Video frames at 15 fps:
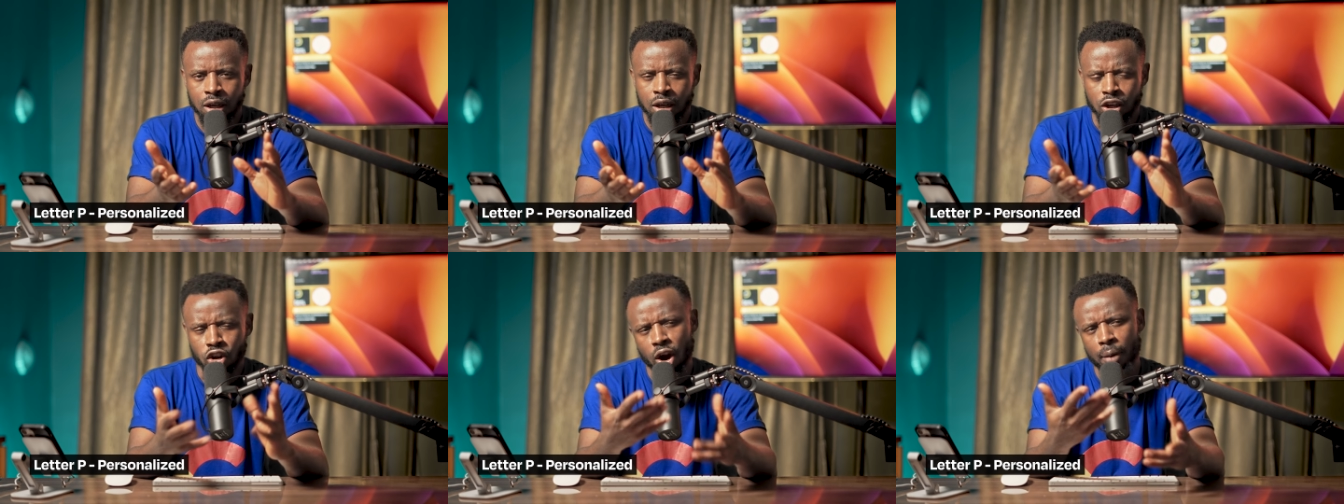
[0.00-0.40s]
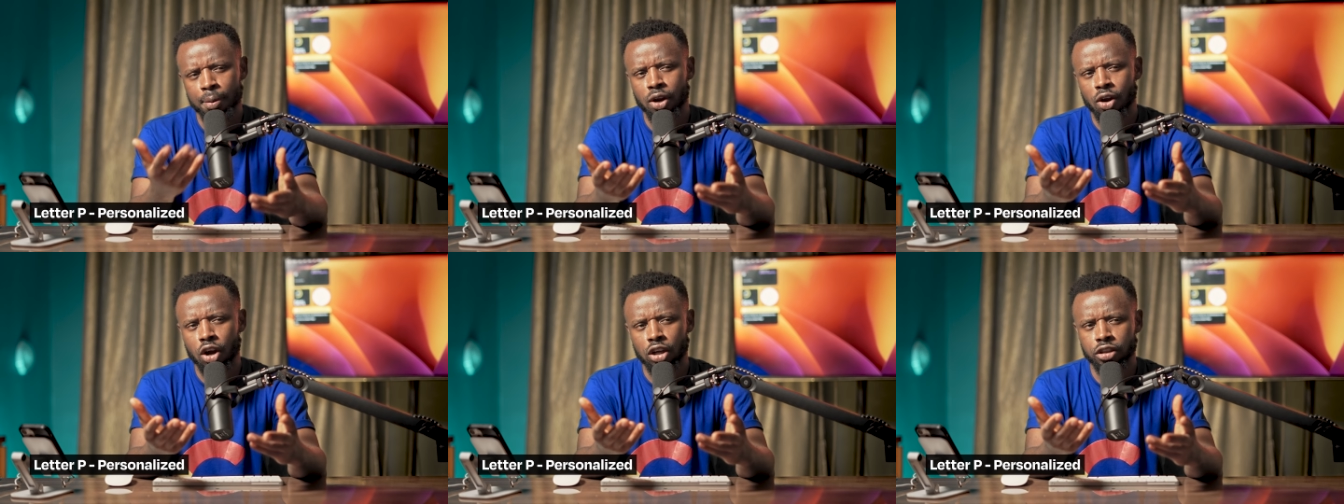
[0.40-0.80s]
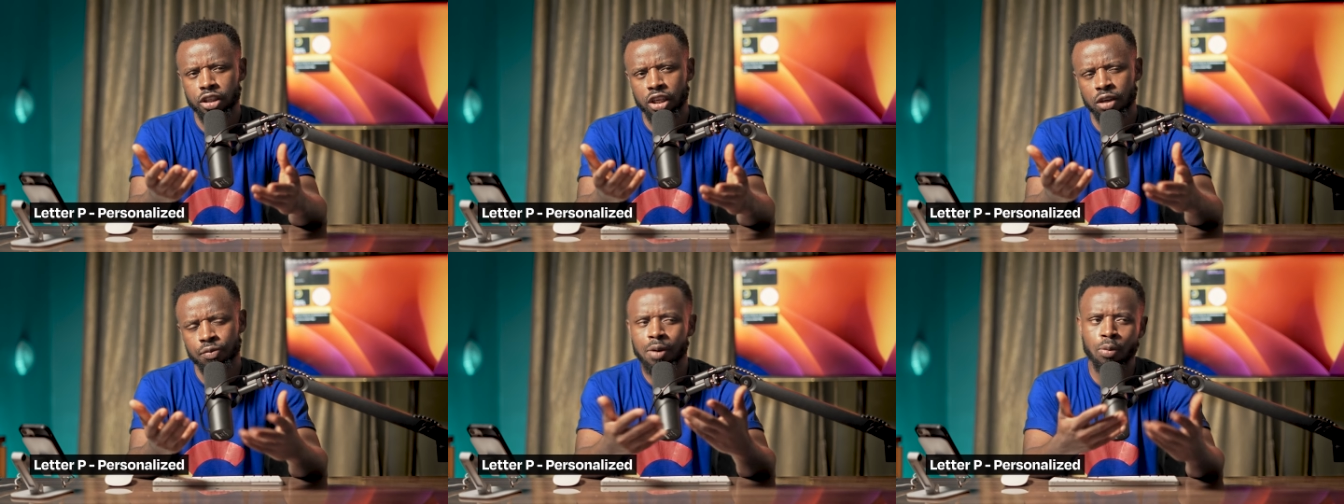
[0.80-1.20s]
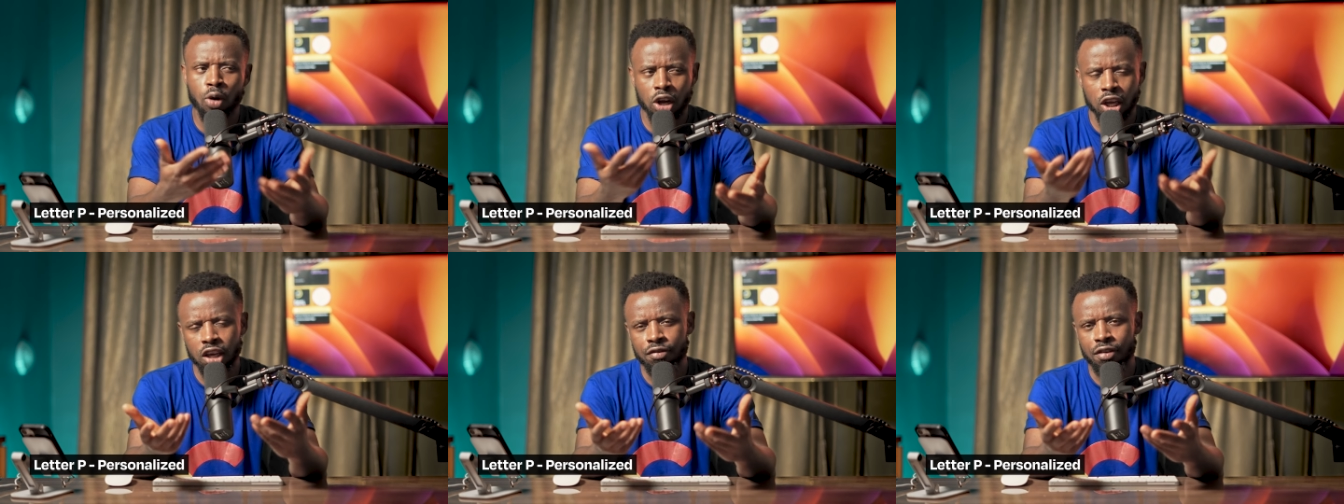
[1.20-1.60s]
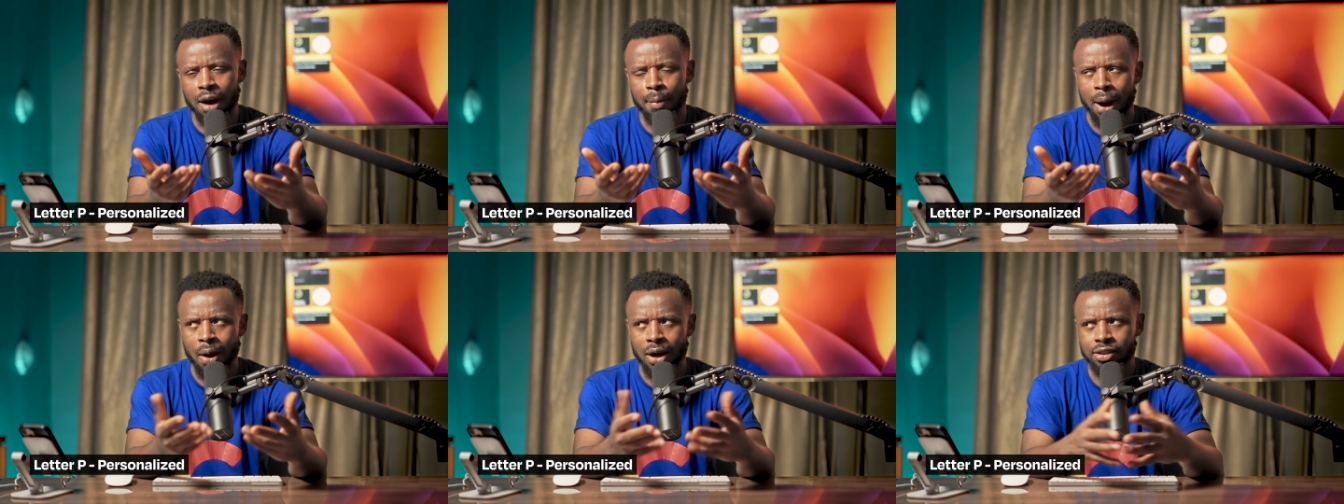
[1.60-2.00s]
The company can say, we'll give
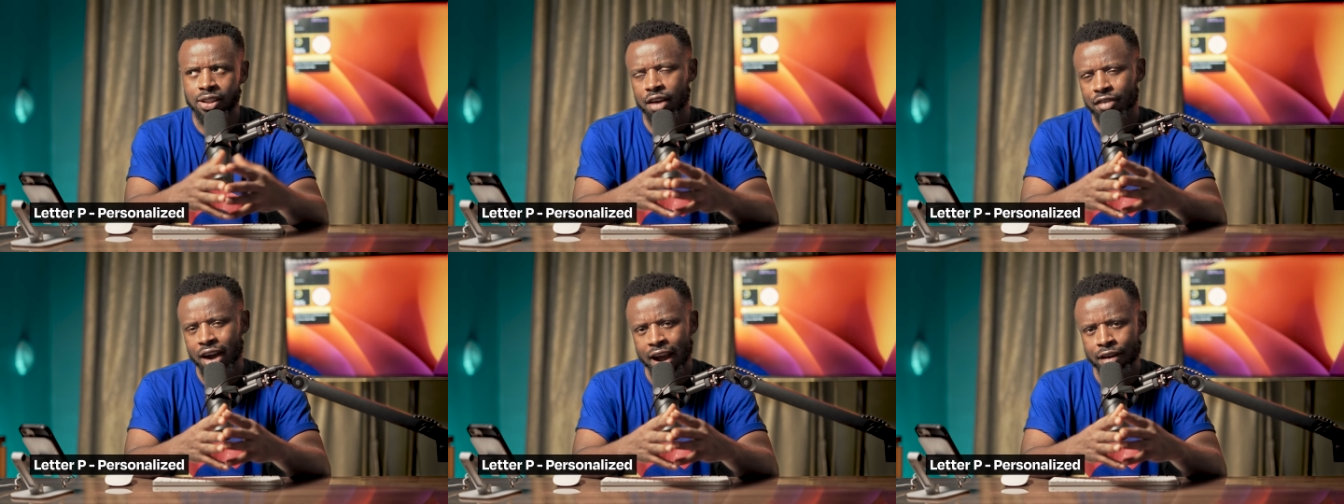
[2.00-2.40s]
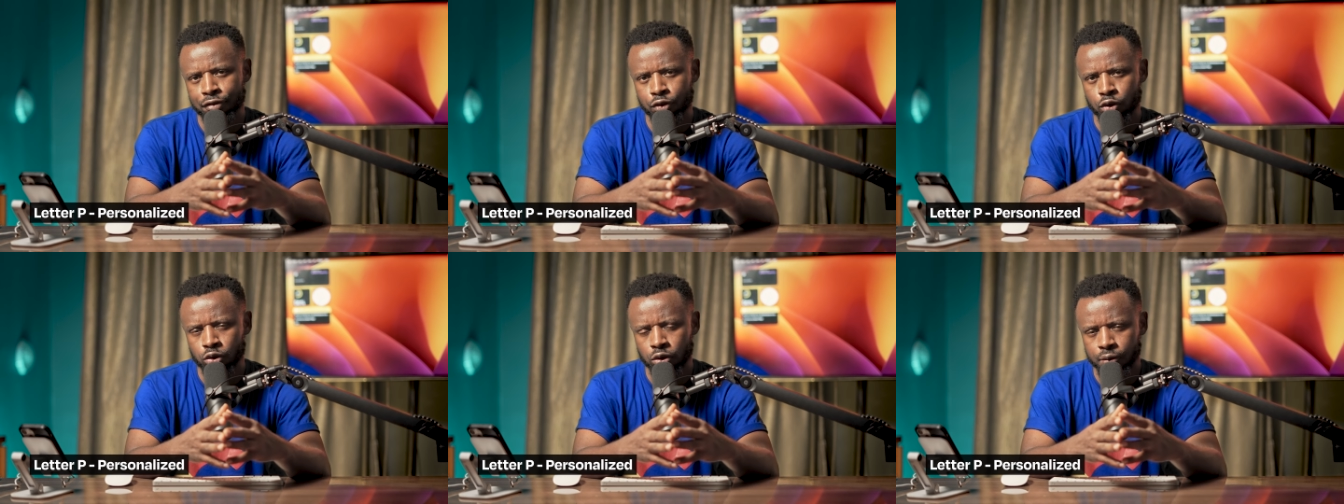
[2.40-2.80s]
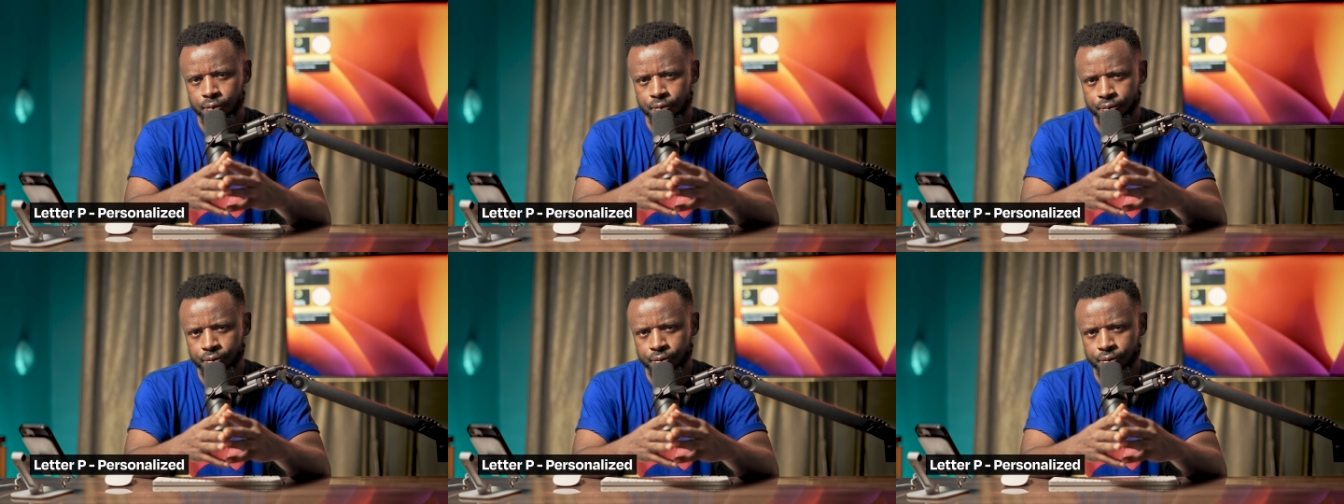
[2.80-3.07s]
our staff iPhone.